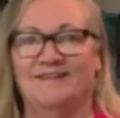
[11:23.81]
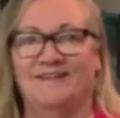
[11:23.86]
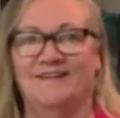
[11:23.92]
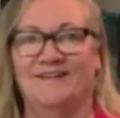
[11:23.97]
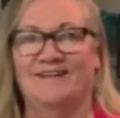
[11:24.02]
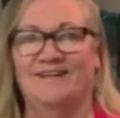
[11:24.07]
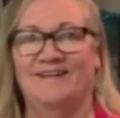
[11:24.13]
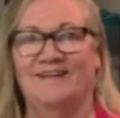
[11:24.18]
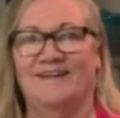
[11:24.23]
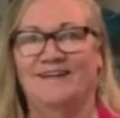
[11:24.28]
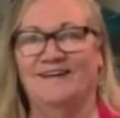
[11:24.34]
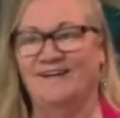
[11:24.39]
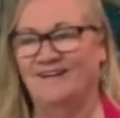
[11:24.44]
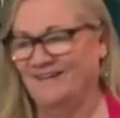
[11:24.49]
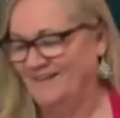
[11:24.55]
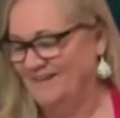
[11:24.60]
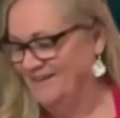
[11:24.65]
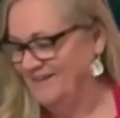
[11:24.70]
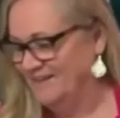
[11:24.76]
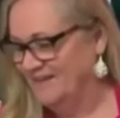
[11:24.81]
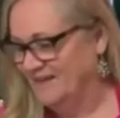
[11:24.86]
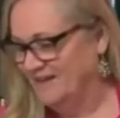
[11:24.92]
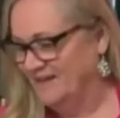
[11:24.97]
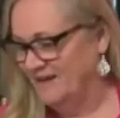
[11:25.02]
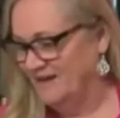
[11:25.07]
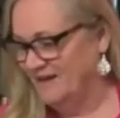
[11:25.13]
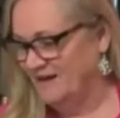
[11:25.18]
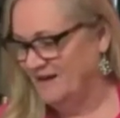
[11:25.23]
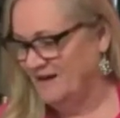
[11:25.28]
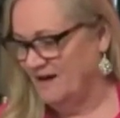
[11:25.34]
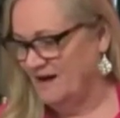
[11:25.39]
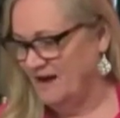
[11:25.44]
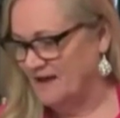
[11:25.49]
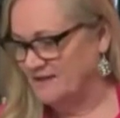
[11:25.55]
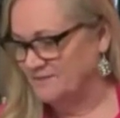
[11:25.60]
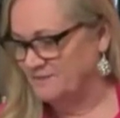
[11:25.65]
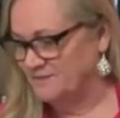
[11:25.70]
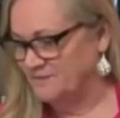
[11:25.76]
All
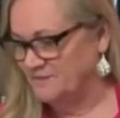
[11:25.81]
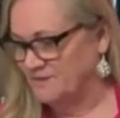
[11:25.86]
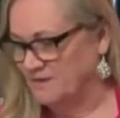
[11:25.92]
right.